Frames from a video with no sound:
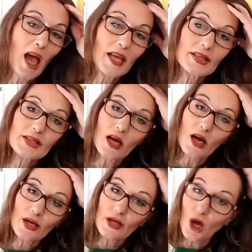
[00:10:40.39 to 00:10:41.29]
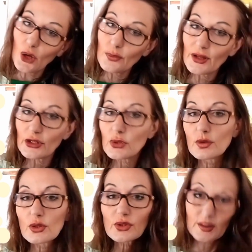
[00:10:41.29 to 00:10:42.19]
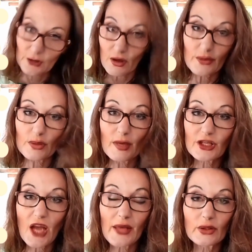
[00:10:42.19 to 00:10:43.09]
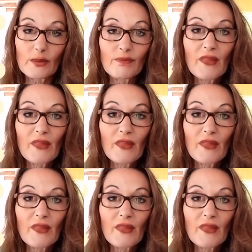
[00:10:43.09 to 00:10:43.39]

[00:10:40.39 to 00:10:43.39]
And I hope that you will subscribe to my channel.